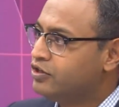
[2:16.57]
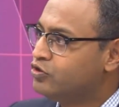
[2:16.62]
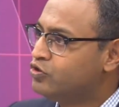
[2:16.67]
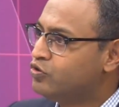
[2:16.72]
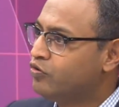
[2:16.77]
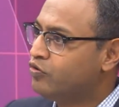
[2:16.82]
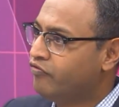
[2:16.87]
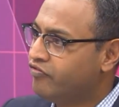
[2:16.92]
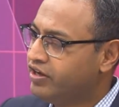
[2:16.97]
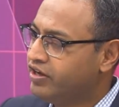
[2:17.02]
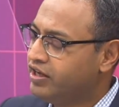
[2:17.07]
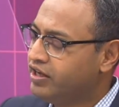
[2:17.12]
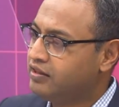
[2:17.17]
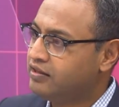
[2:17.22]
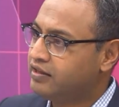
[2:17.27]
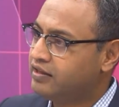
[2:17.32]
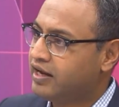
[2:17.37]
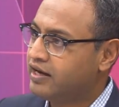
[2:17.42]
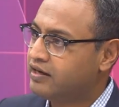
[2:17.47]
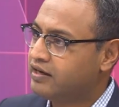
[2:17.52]
do you feel
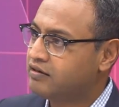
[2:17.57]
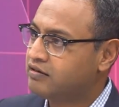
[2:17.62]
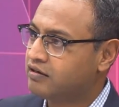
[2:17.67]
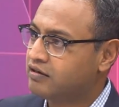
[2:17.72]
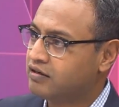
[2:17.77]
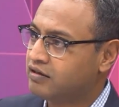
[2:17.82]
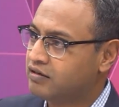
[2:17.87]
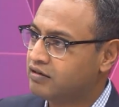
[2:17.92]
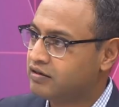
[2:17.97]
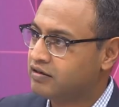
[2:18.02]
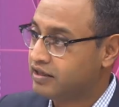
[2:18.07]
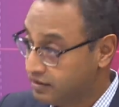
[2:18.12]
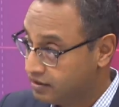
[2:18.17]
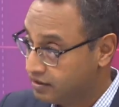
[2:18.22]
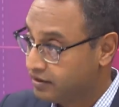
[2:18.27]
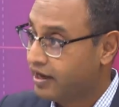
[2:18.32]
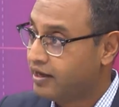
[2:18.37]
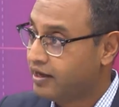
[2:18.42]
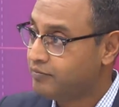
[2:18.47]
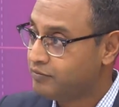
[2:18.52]
that in
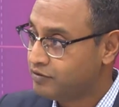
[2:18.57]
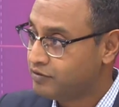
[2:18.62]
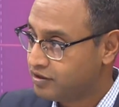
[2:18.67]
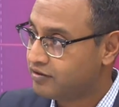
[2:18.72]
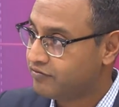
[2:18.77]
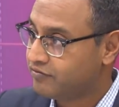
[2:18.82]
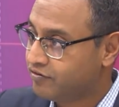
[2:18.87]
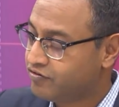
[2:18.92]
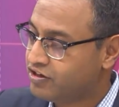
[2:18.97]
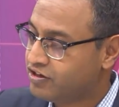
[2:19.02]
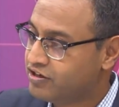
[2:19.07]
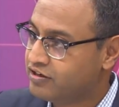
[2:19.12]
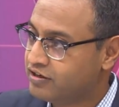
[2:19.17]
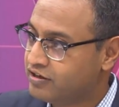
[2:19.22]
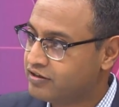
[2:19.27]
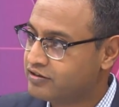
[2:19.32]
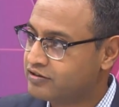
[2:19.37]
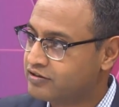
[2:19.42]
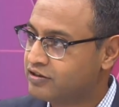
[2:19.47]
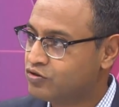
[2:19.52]
the 15
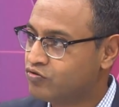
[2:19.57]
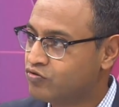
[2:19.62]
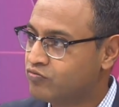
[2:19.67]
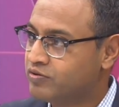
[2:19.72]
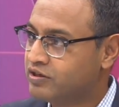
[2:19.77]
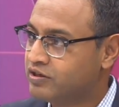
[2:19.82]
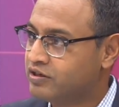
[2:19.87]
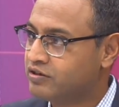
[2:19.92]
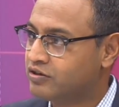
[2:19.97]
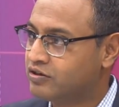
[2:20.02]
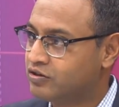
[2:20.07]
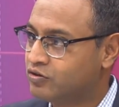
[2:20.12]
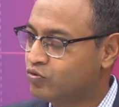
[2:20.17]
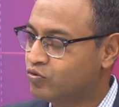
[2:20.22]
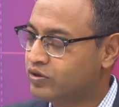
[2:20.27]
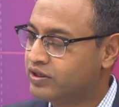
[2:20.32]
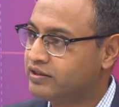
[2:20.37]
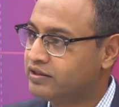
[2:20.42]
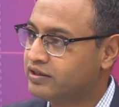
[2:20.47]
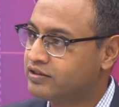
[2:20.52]
years that you've been
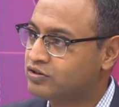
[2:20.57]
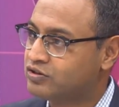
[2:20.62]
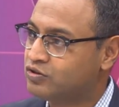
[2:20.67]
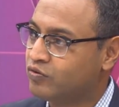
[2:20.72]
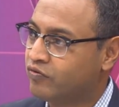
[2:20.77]
doing this,